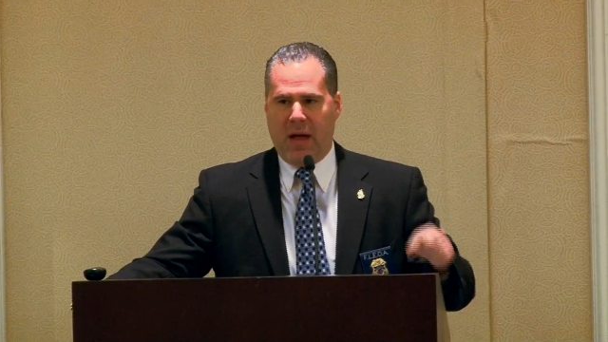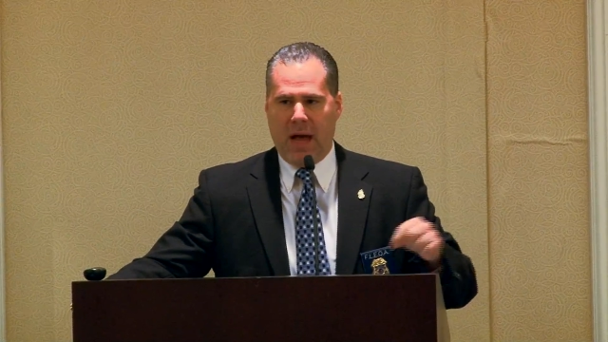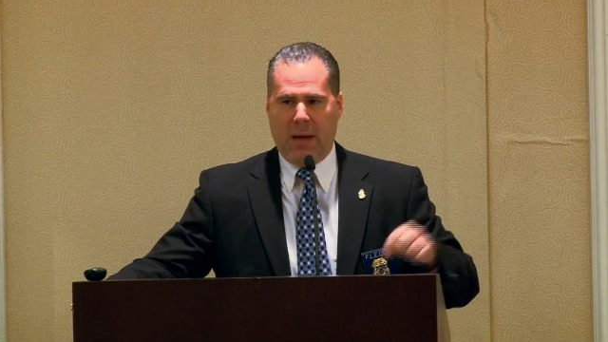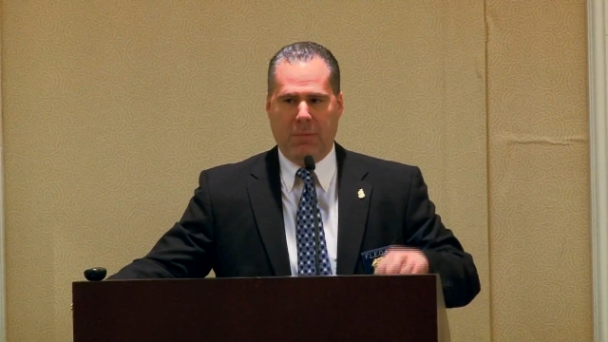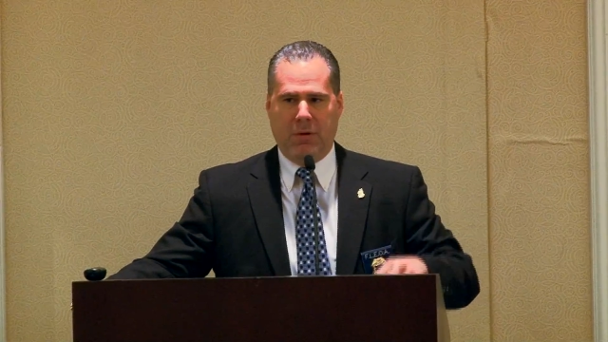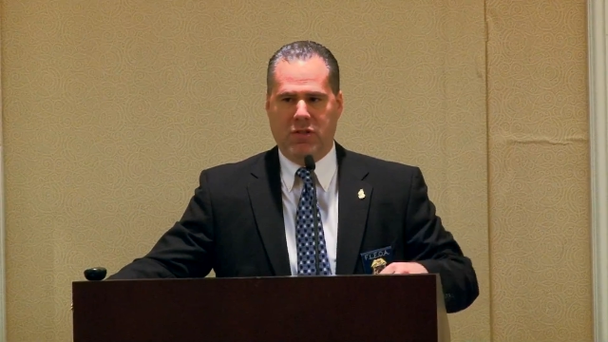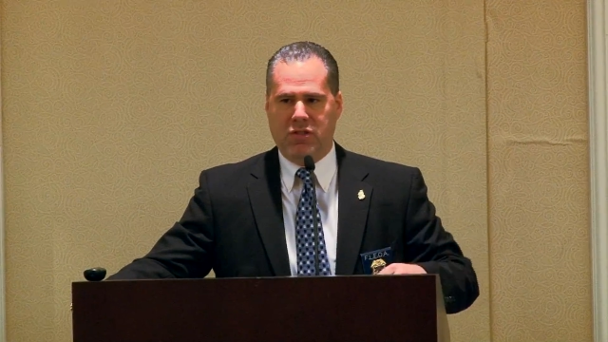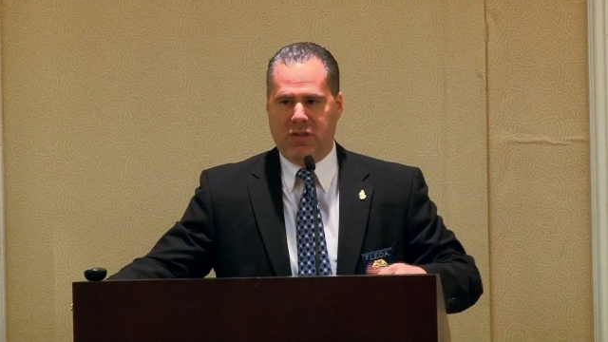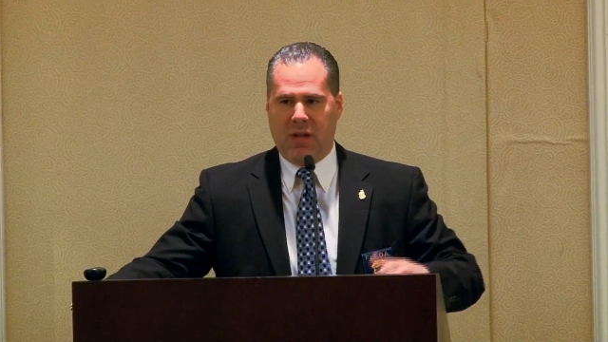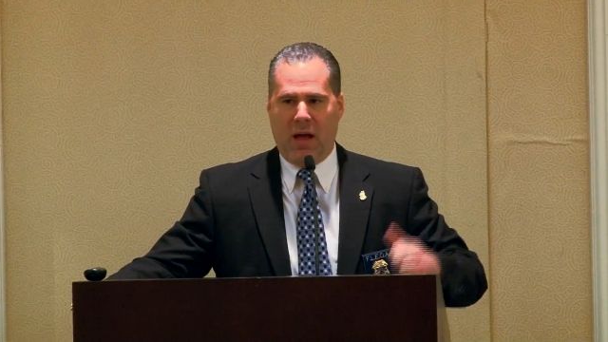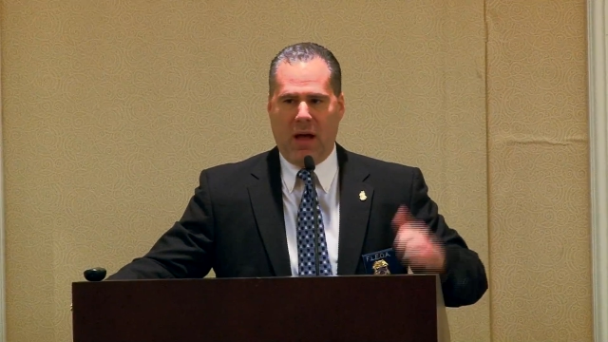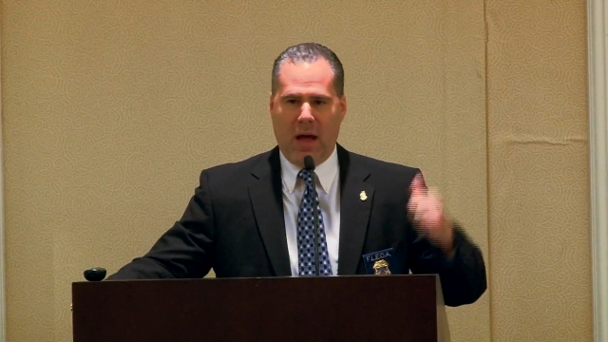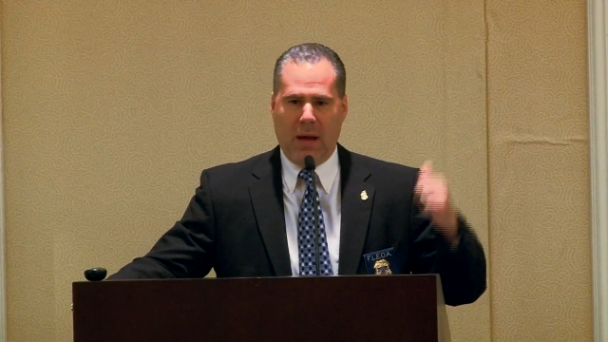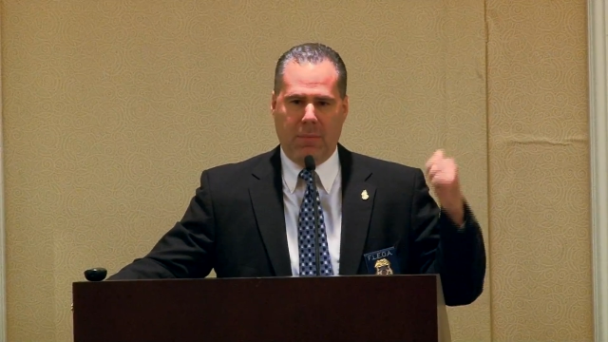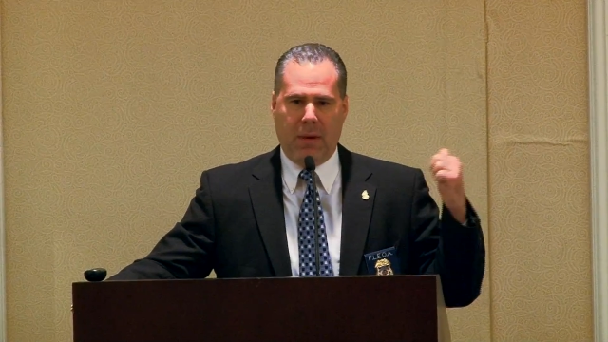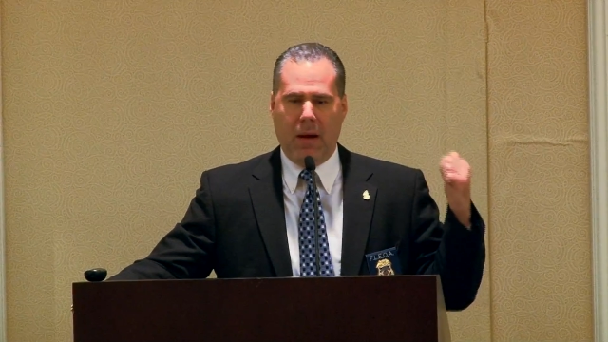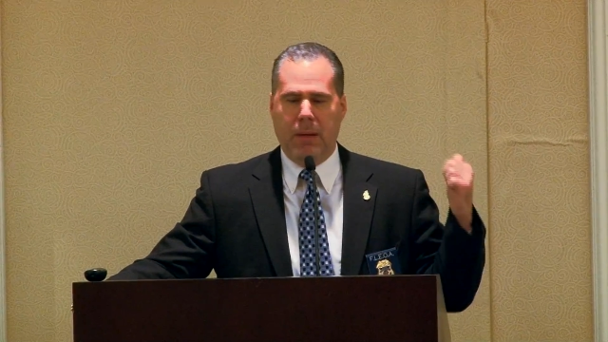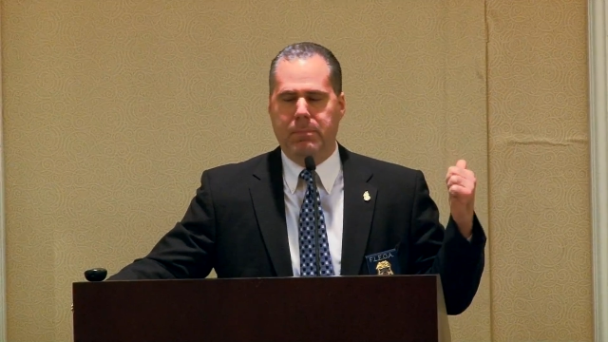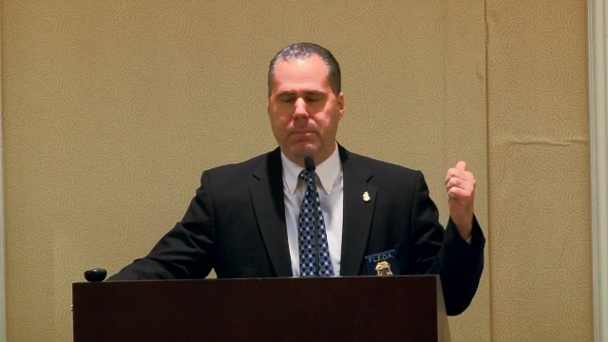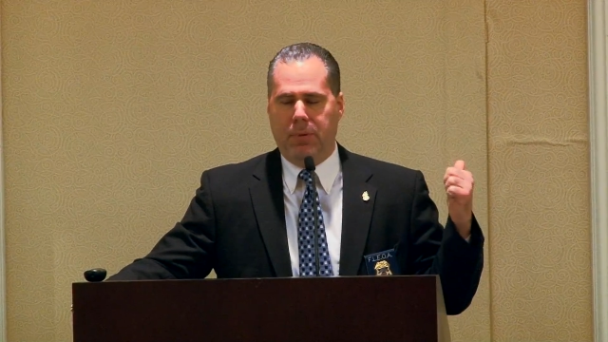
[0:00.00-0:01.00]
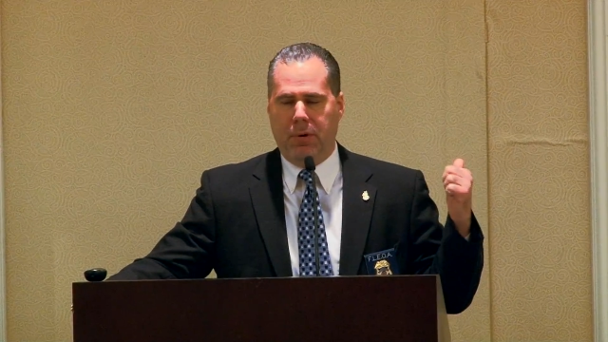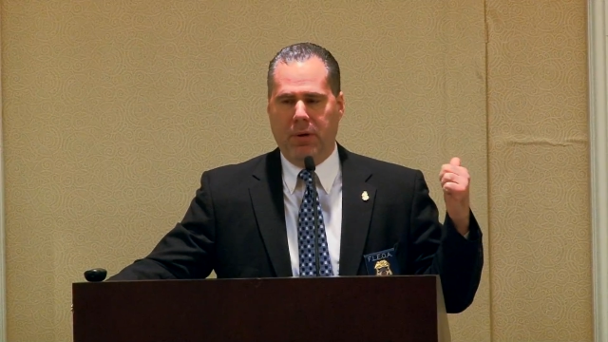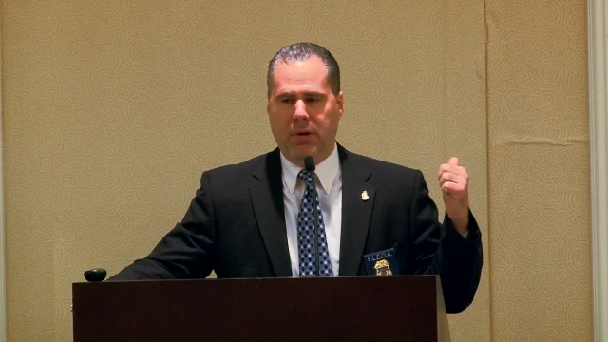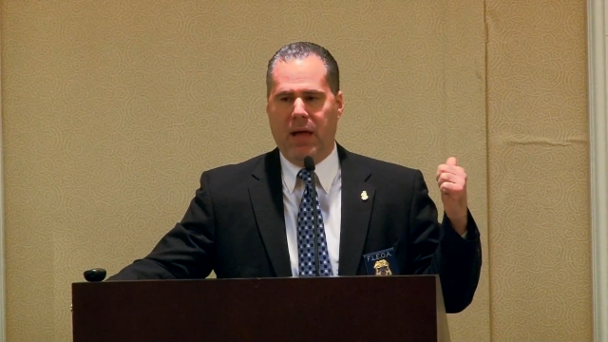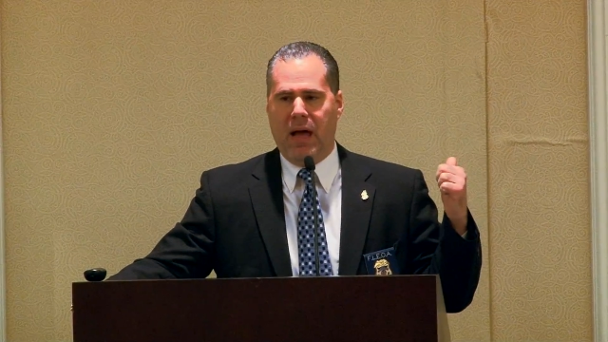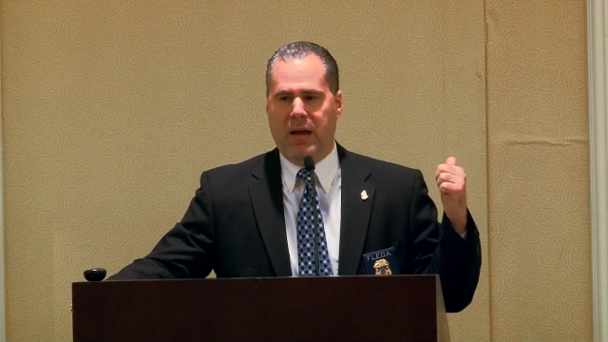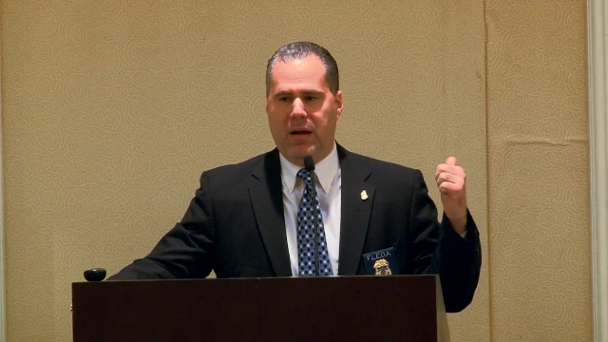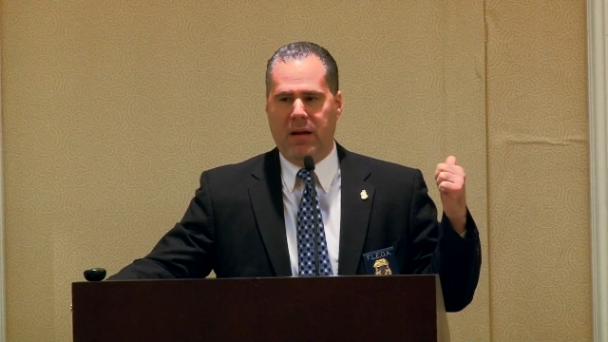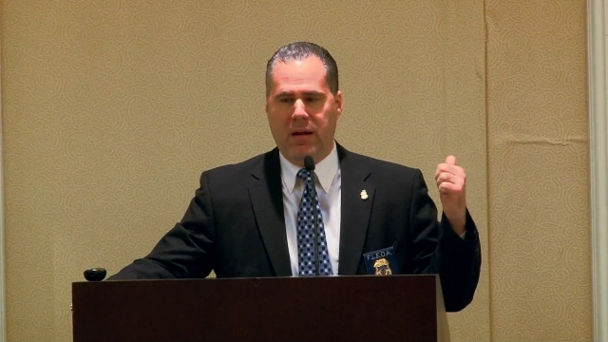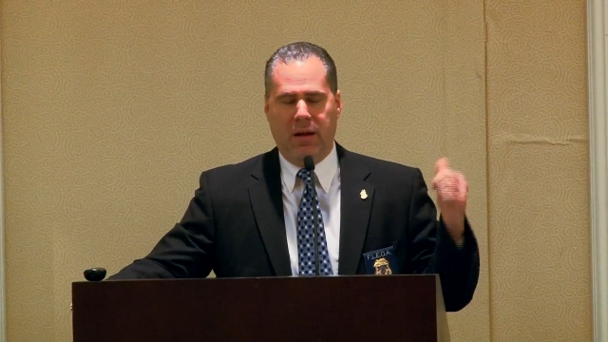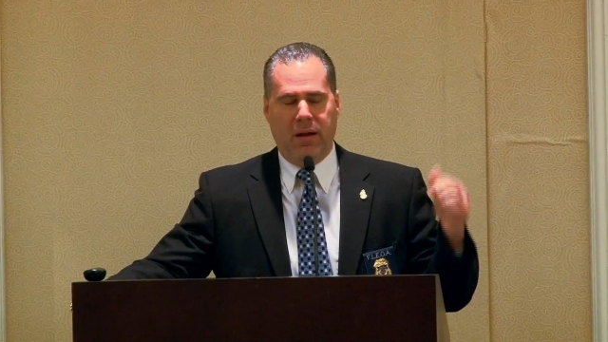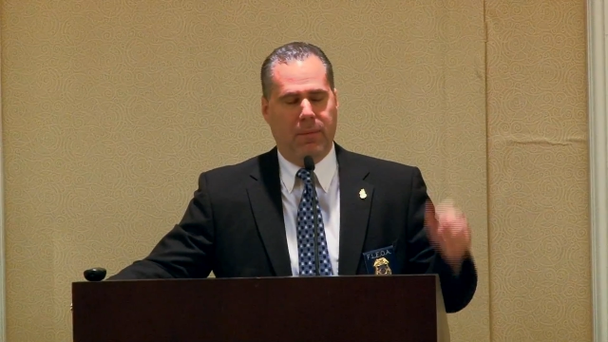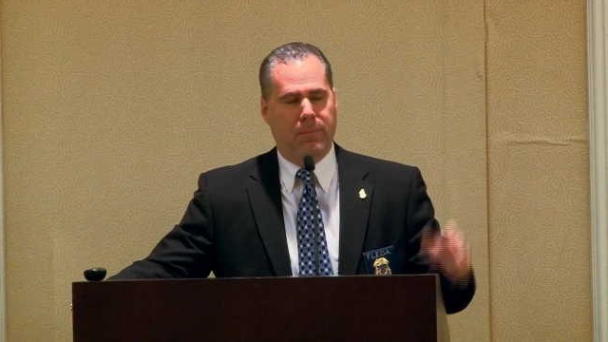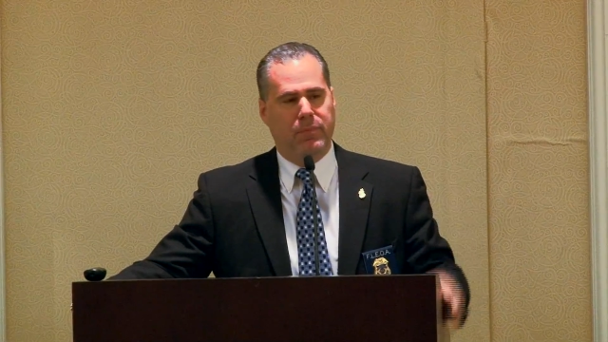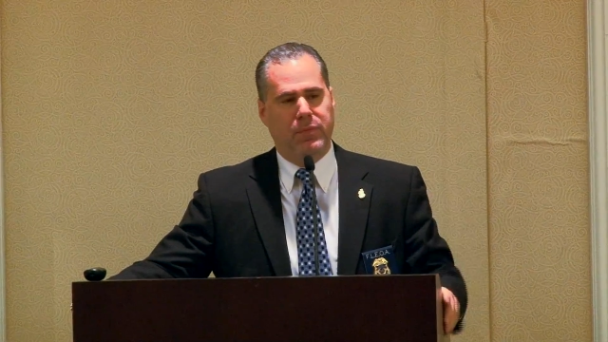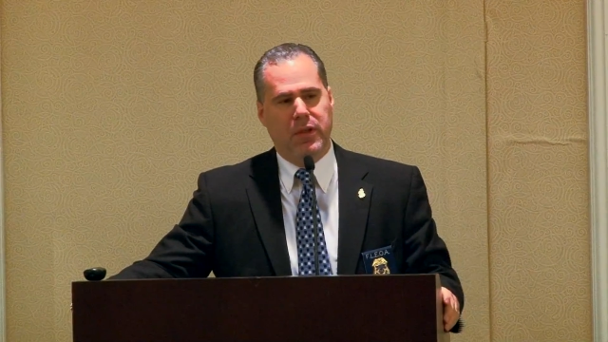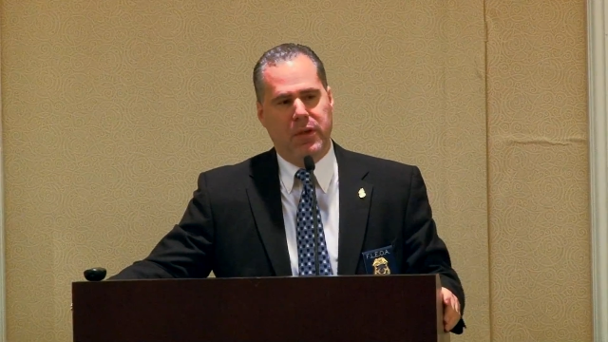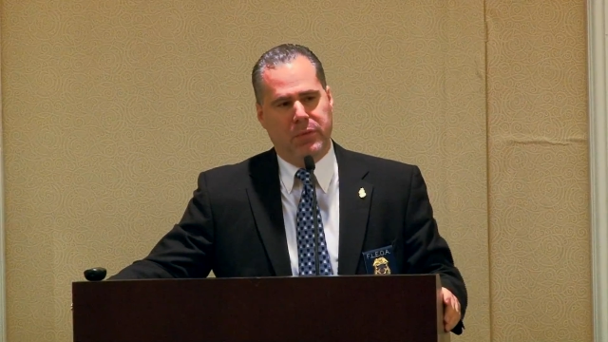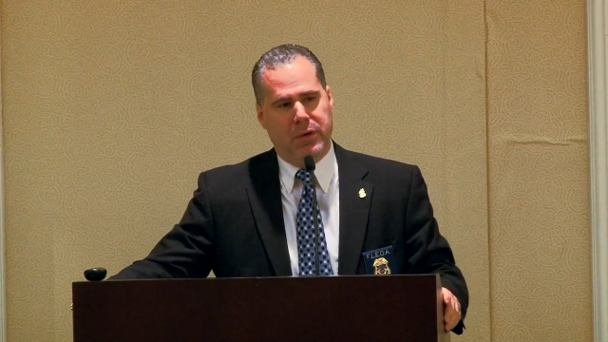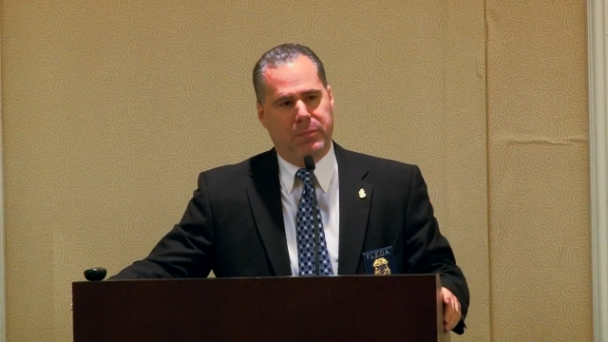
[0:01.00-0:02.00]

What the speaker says: how much time I pull out of him,